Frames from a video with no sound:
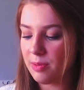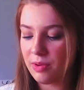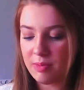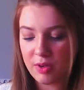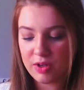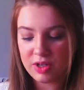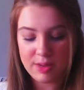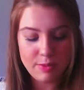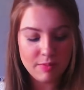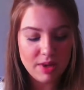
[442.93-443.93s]
February, March,
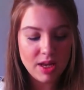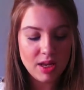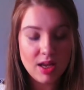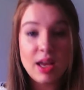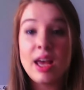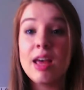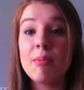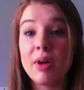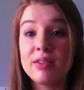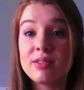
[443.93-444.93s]
April, May. 8
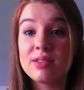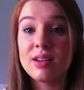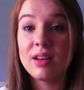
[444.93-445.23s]
months.